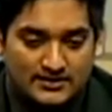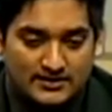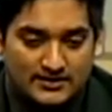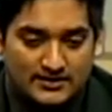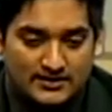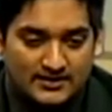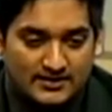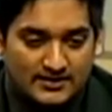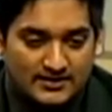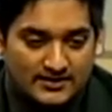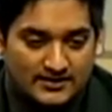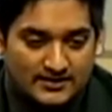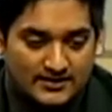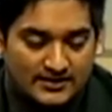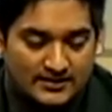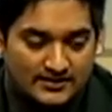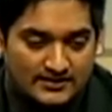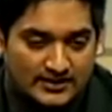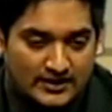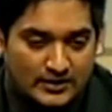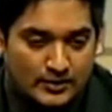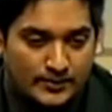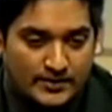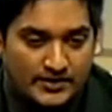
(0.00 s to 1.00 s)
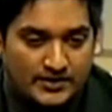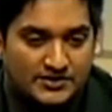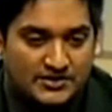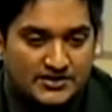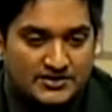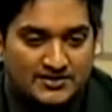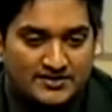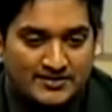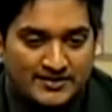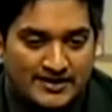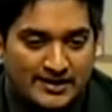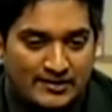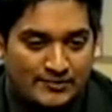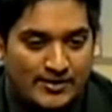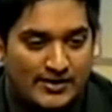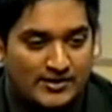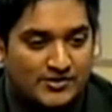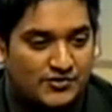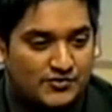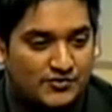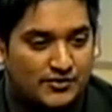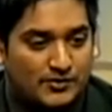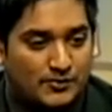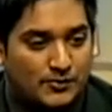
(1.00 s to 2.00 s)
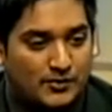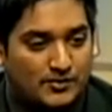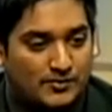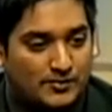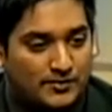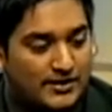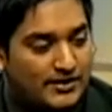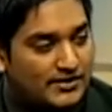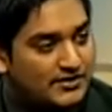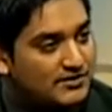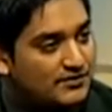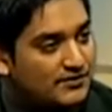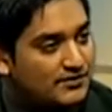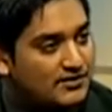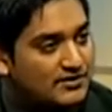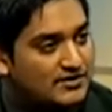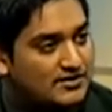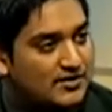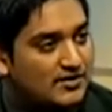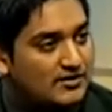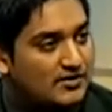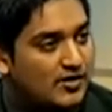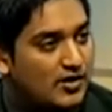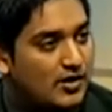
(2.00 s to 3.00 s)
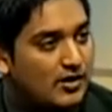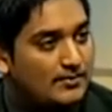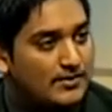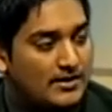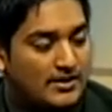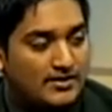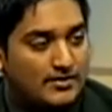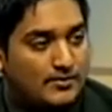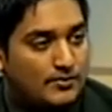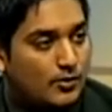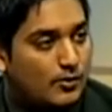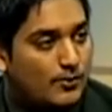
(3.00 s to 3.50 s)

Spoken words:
in the yellow pages, in the directory. What makes First.com and the